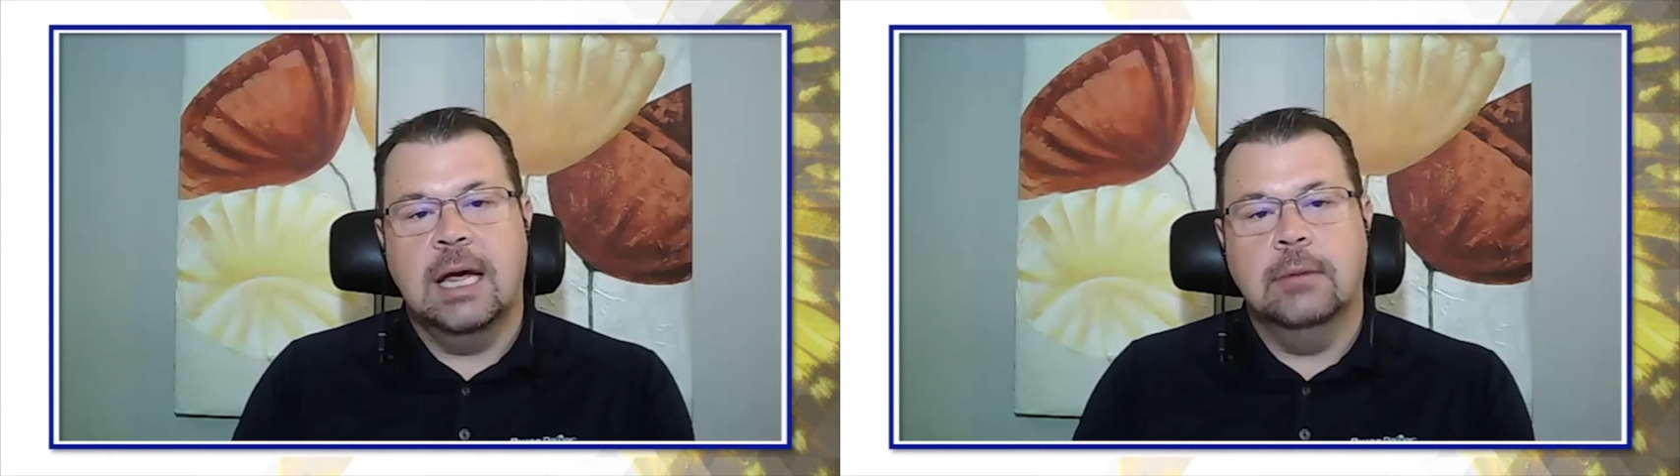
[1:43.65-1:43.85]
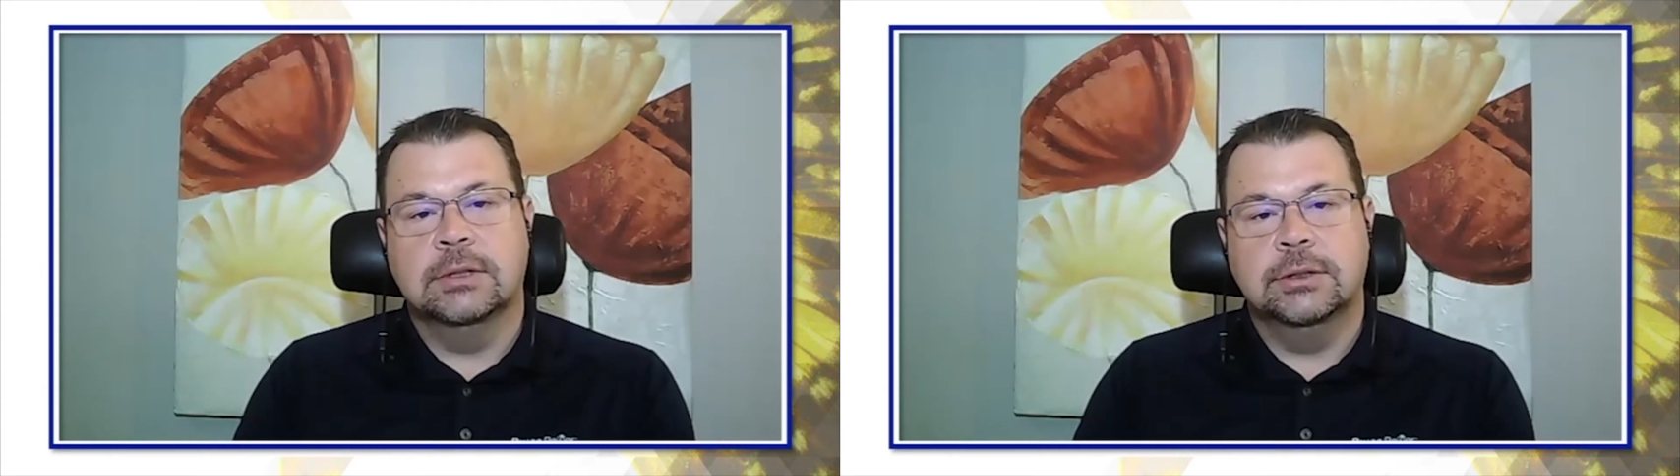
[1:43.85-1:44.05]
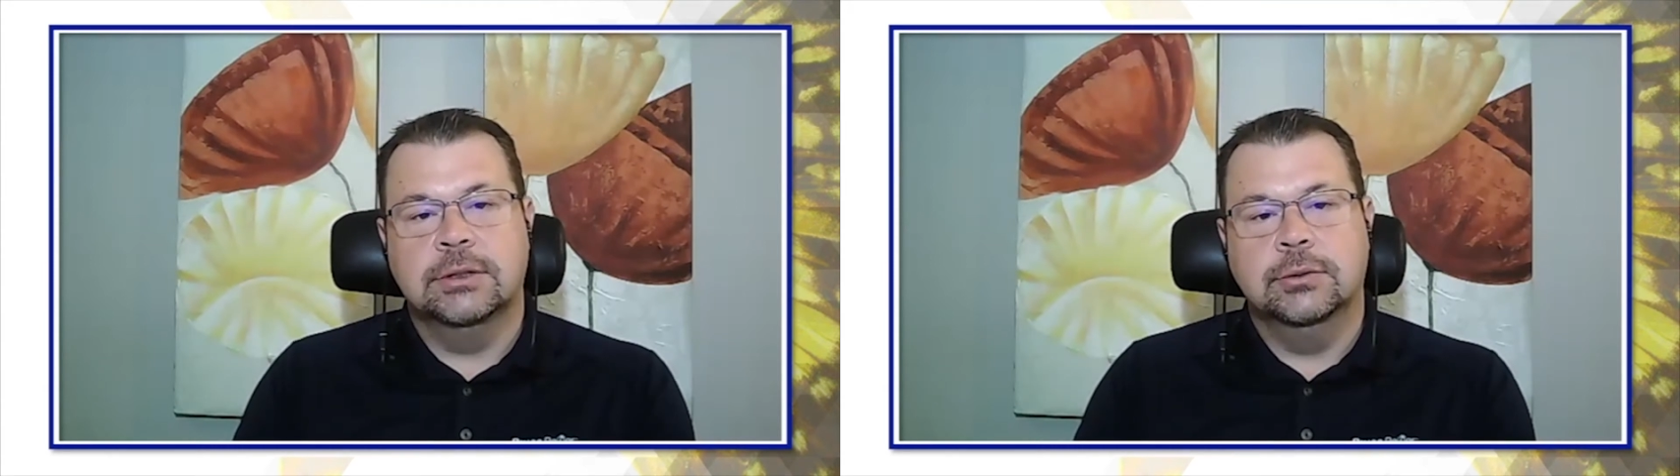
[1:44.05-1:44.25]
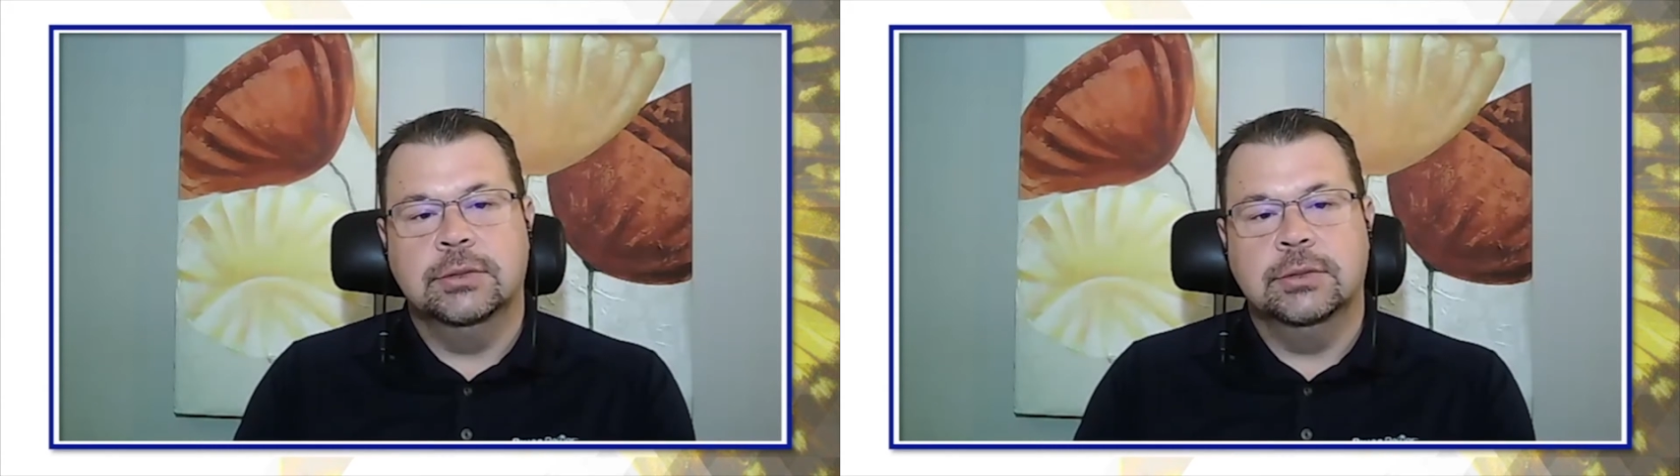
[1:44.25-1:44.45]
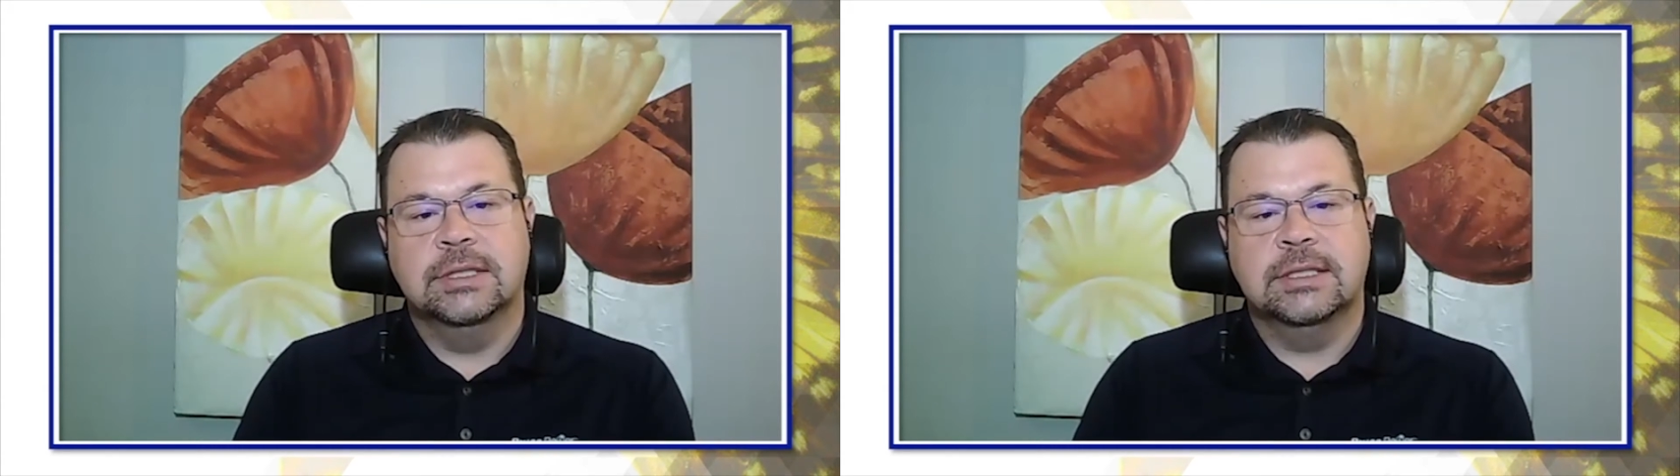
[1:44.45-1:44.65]
able
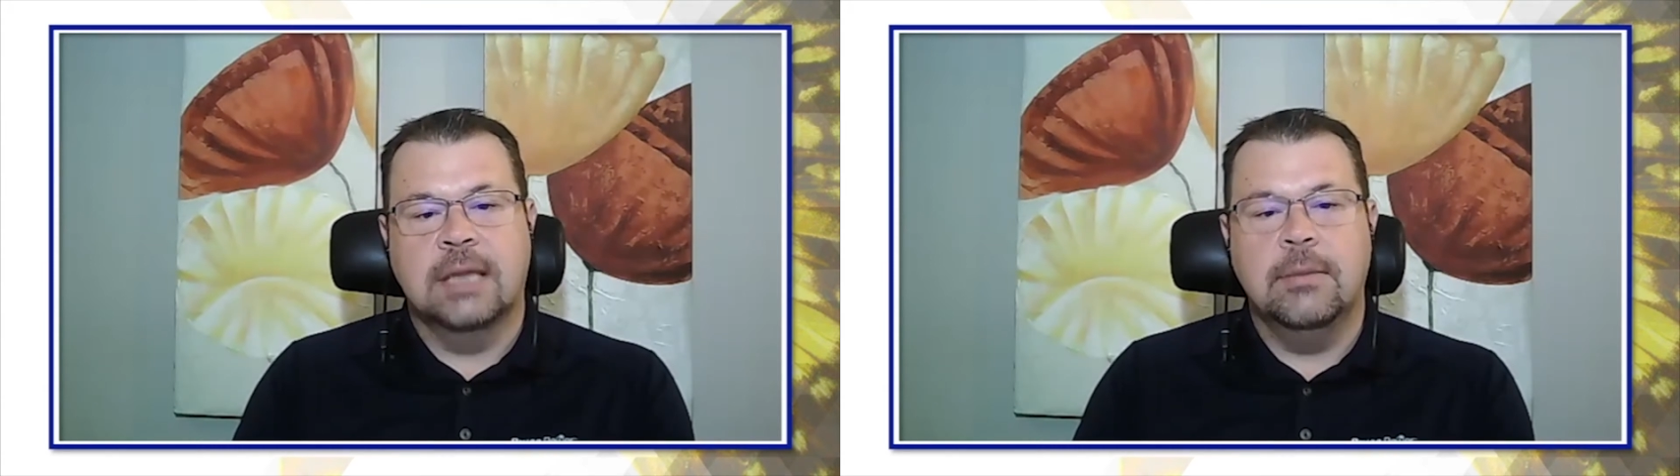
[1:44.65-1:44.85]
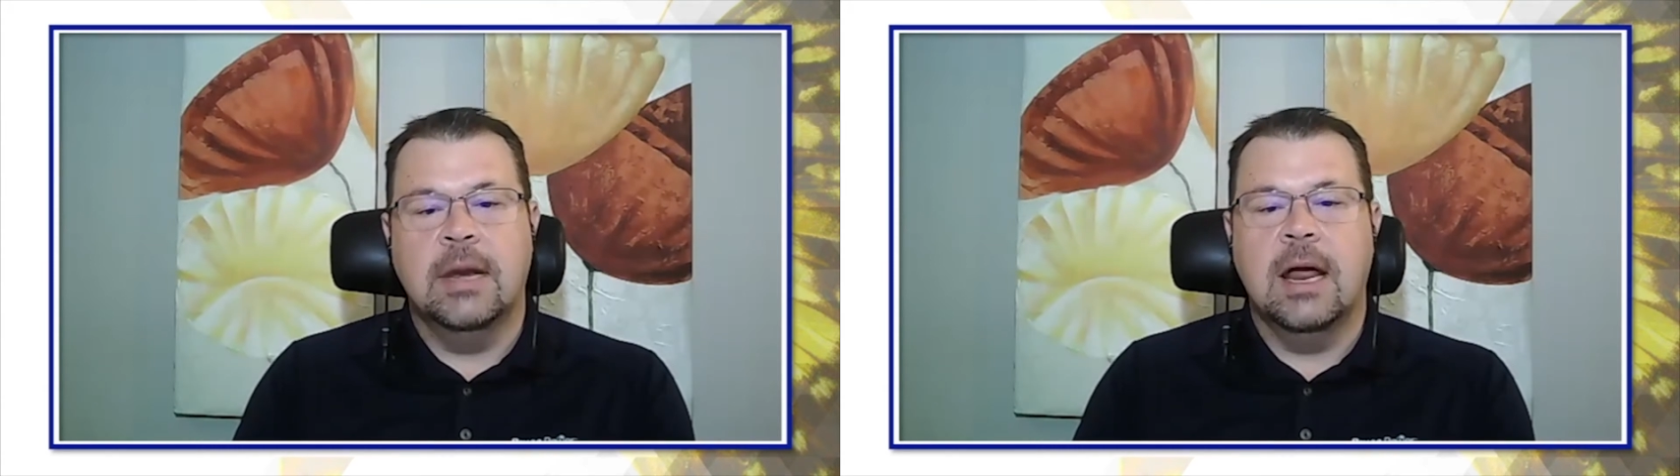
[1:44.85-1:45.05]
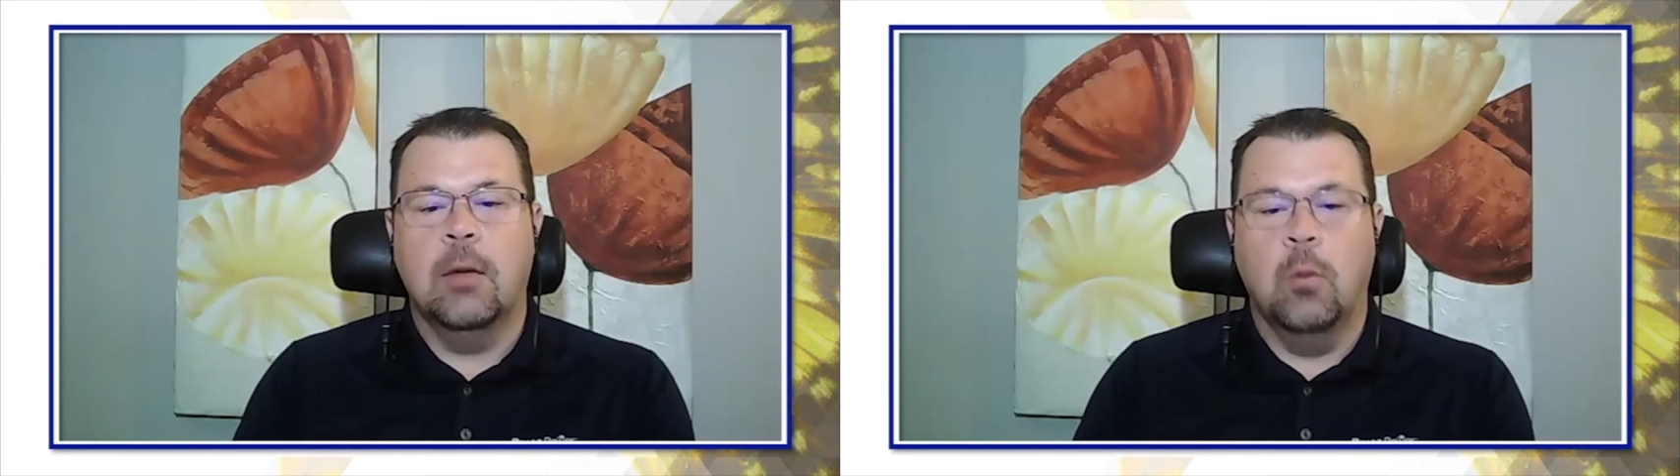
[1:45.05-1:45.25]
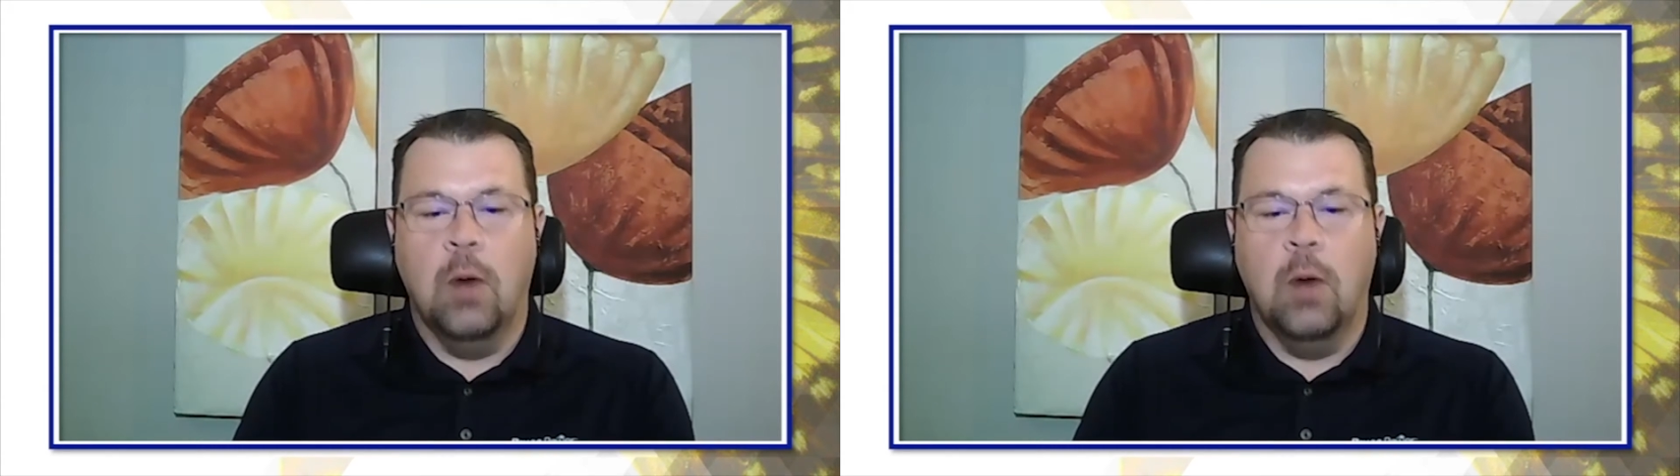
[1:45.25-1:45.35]
to disseminate